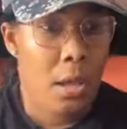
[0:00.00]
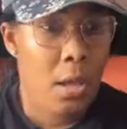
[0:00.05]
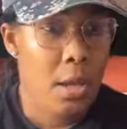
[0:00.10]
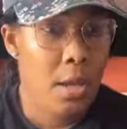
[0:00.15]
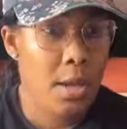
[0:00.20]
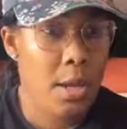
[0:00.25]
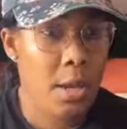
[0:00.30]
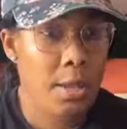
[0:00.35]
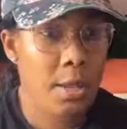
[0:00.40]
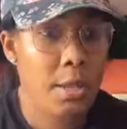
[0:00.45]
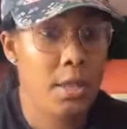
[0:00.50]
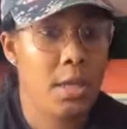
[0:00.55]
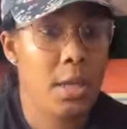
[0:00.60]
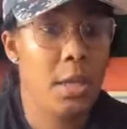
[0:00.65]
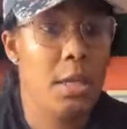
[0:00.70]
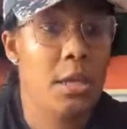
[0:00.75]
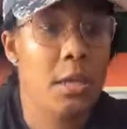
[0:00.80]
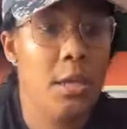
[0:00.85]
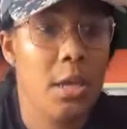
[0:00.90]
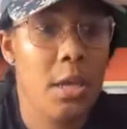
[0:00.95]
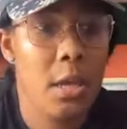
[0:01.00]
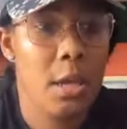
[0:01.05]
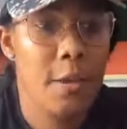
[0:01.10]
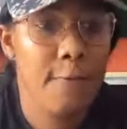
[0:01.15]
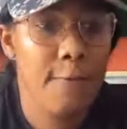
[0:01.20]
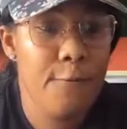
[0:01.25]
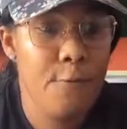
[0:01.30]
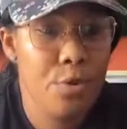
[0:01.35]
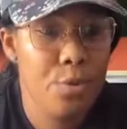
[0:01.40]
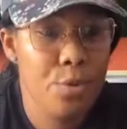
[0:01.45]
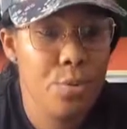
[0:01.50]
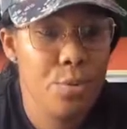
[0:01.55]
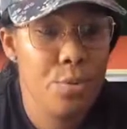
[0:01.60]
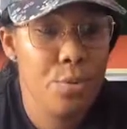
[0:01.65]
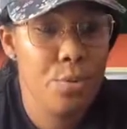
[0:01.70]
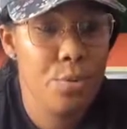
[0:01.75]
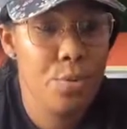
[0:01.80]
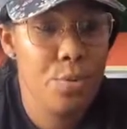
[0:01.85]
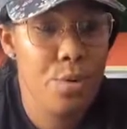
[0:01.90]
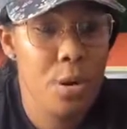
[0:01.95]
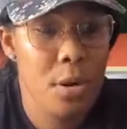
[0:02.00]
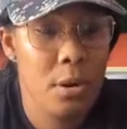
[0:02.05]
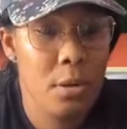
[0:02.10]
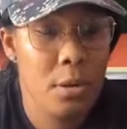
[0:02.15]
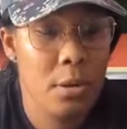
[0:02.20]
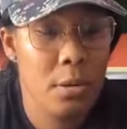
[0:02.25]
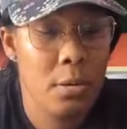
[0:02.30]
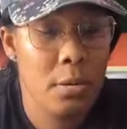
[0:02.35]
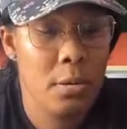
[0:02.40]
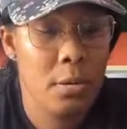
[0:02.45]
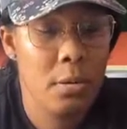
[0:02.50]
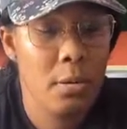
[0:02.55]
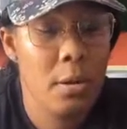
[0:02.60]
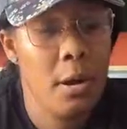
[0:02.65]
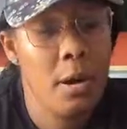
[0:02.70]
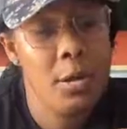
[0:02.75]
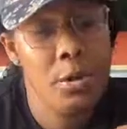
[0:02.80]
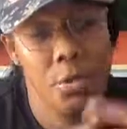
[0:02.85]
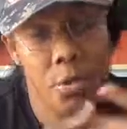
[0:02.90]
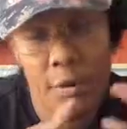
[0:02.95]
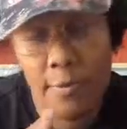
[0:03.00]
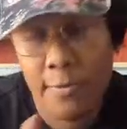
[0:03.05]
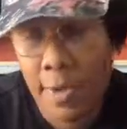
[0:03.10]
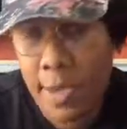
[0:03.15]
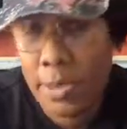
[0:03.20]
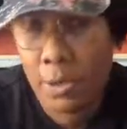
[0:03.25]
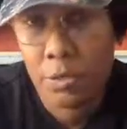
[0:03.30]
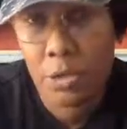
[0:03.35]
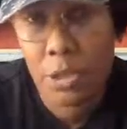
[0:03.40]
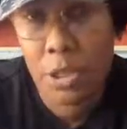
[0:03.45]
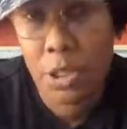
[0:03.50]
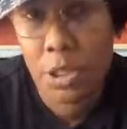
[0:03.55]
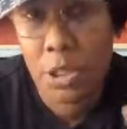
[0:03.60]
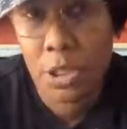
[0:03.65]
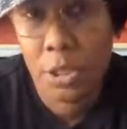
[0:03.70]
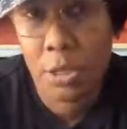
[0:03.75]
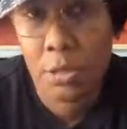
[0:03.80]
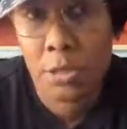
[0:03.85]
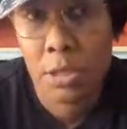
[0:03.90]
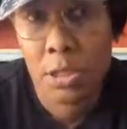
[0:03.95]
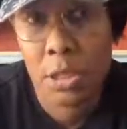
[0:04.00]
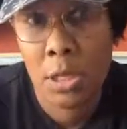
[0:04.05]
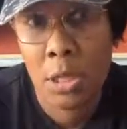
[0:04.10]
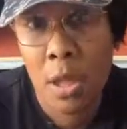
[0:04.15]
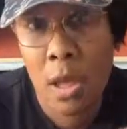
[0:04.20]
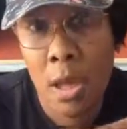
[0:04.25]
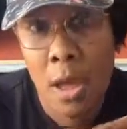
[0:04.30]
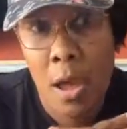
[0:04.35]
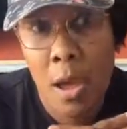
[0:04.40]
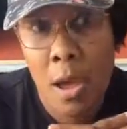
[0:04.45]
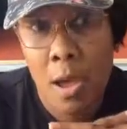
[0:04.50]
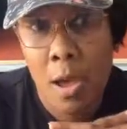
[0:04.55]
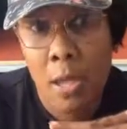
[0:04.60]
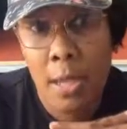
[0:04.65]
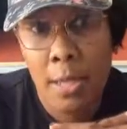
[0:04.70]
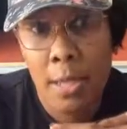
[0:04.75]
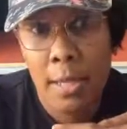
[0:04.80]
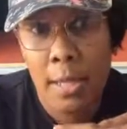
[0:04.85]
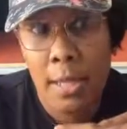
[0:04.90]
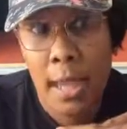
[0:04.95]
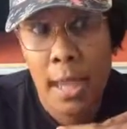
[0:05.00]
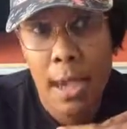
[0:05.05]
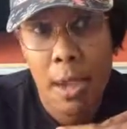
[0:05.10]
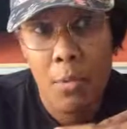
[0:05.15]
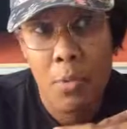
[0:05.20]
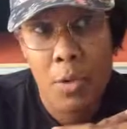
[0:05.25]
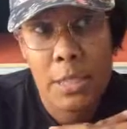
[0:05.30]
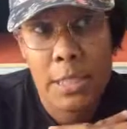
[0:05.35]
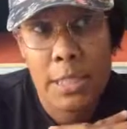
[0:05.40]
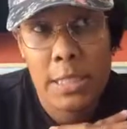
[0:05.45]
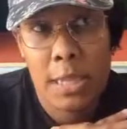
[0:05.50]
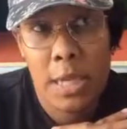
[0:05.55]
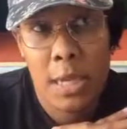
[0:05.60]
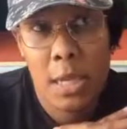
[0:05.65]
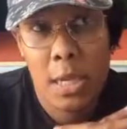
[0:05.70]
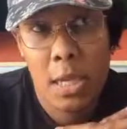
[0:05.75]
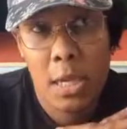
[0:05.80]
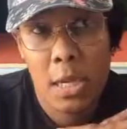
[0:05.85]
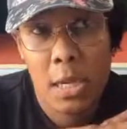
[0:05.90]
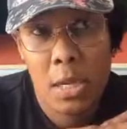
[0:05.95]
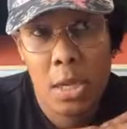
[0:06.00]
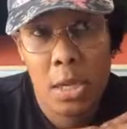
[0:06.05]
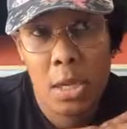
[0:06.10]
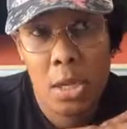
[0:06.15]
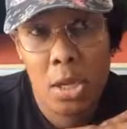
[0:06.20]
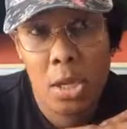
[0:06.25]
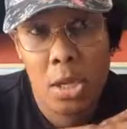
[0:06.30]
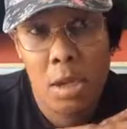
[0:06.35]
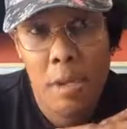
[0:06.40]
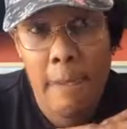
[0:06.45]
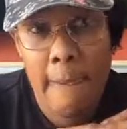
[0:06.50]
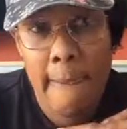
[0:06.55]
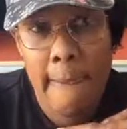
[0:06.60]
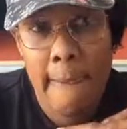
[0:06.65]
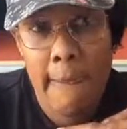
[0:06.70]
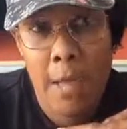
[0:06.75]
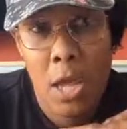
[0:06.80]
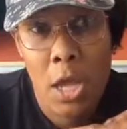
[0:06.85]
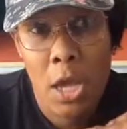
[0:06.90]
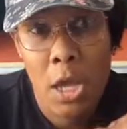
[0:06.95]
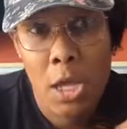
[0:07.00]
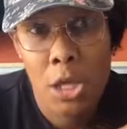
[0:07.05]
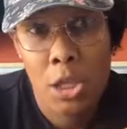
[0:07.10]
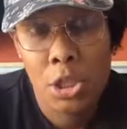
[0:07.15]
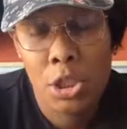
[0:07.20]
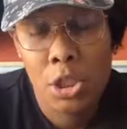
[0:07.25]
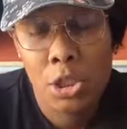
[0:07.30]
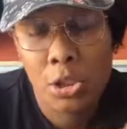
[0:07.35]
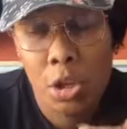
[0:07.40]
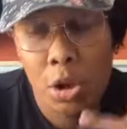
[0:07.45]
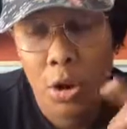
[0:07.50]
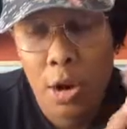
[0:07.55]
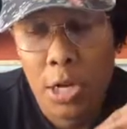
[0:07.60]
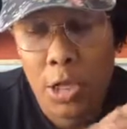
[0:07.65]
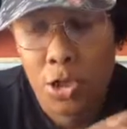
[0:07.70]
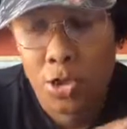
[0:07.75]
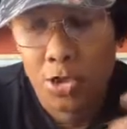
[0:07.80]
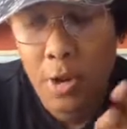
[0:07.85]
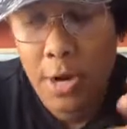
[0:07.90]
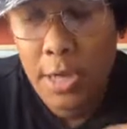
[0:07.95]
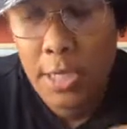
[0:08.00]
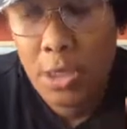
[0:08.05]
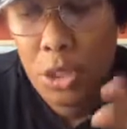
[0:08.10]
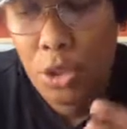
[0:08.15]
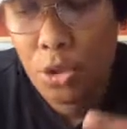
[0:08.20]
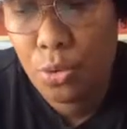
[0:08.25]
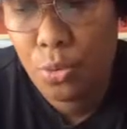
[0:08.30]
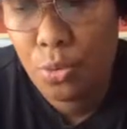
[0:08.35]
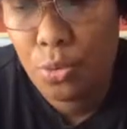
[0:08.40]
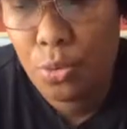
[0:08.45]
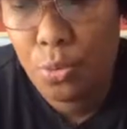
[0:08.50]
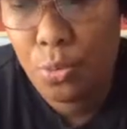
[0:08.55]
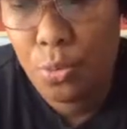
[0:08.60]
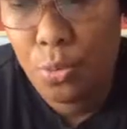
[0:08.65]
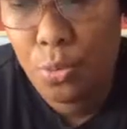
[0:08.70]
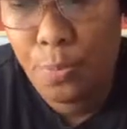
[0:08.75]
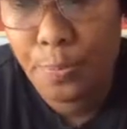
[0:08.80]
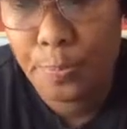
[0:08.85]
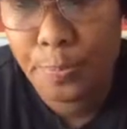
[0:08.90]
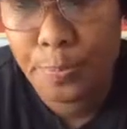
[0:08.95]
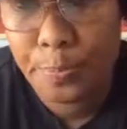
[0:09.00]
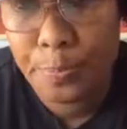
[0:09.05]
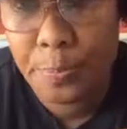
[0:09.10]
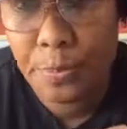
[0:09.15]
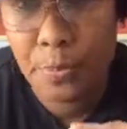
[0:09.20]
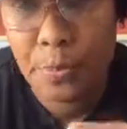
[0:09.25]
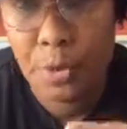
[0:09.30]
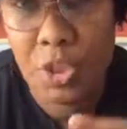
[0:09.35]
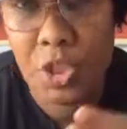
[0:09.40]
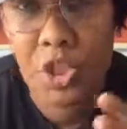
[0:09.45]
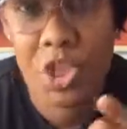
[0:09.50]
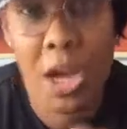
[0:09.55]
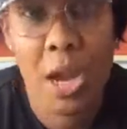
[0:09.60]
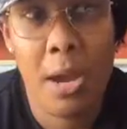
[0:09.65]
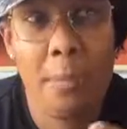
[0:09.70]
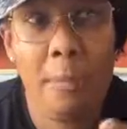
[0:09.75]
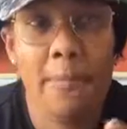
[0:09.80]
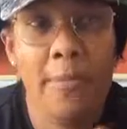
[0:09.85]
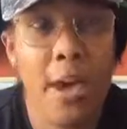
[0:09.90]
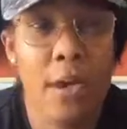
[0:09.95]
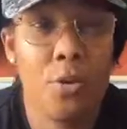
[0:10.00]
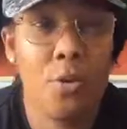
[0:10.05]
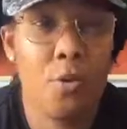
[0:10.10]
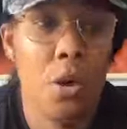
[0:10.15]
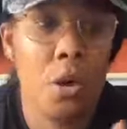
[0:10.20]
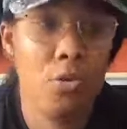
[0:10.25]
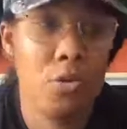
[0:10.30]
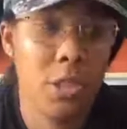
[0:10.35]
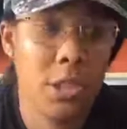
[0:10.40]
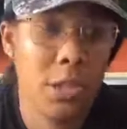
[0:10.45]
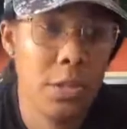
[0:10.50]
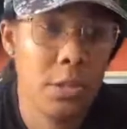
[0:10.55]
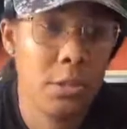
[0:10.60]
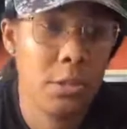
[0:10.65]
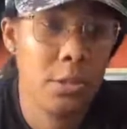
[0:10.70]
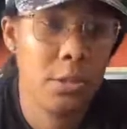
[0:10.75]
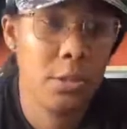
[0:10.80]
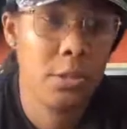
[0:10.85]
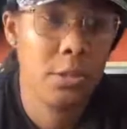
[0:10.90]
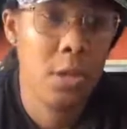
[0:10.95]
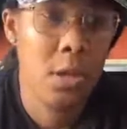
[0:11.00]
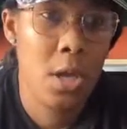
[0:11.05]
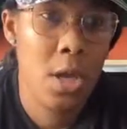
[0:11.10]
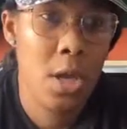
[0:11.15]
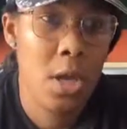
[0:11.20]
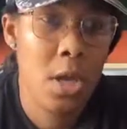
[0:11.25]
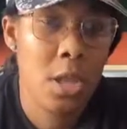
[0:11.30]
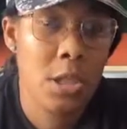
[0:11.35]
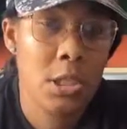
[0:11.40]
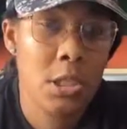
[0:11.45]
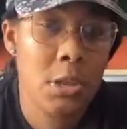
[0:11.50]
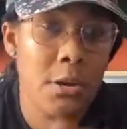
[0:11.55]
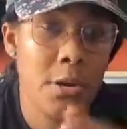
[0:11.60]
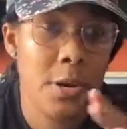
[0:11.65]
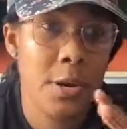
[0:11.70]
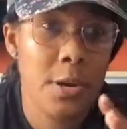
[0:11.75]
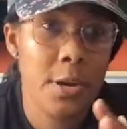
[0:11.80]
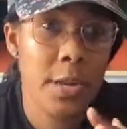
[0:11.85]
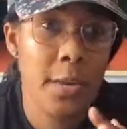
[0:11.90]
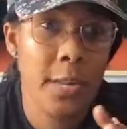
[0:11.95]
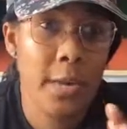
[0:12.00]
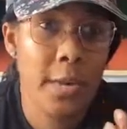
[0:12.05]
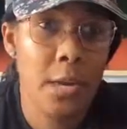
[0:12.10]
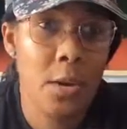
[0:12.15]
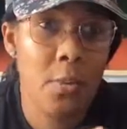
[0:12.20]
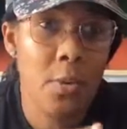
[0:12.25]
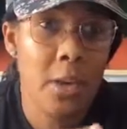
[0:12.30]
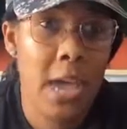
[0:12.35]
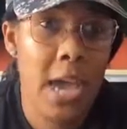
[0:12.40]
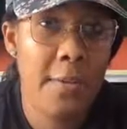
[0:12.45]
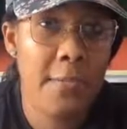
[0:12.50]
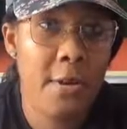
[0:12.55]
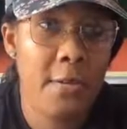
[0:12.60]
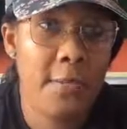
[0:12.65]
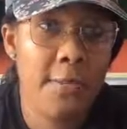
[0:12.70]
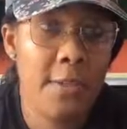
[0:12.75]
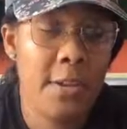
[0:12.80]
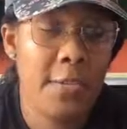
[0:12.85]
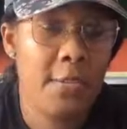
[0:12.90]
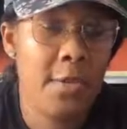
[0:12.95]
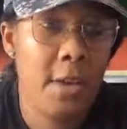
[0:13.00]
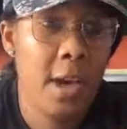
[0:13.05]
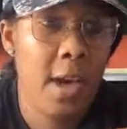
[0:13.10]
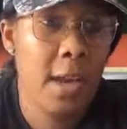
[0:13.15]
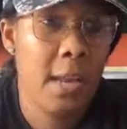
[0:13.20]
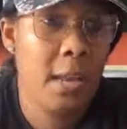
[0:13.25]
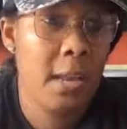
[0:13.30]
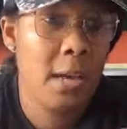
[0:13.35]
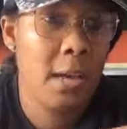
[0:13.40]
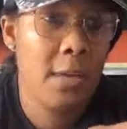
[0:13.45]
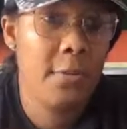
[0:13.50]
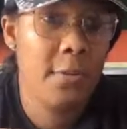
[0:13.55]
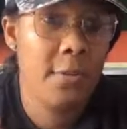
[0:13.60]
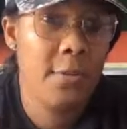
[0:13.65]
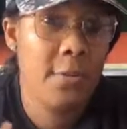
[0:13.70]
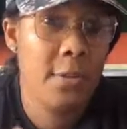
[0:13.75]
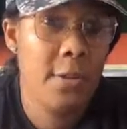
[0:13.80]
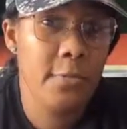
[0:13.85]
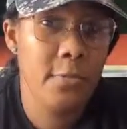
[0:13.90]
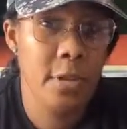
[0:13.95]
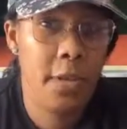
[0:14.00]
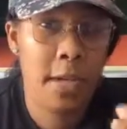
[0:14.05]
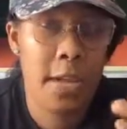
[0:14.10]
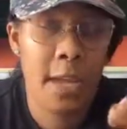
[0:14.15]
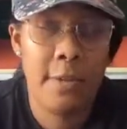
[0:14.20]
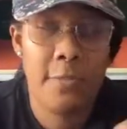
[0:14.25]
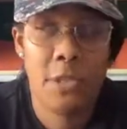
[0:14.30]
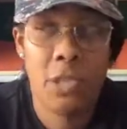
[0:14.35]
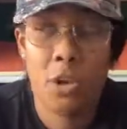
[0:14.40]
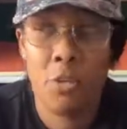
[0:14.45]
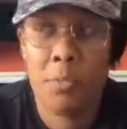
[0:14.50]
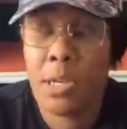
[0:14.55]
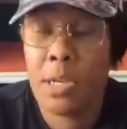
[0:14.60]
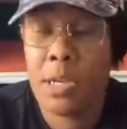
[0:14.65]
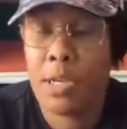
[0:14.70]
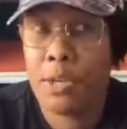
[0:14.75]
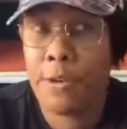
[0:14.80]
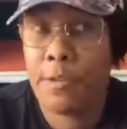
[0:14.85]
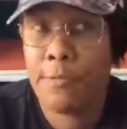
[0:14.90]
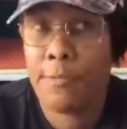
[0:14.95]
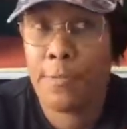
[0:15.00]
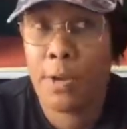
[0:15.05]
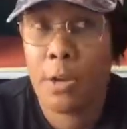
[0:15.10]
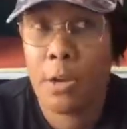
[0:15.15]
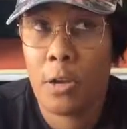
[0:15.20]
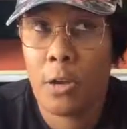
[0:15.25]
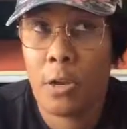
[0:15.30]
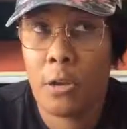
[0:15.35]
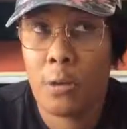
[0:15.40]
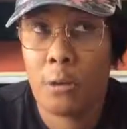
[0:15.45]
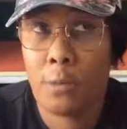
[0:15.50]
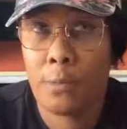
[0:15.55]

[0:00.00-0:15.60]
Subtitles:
Another thing, if you are doing vinyl t-shirts, I would say start trying to shop vinyl wholesalers. So here in Atlanta, we have Aviva. I love Aviva. They have so many different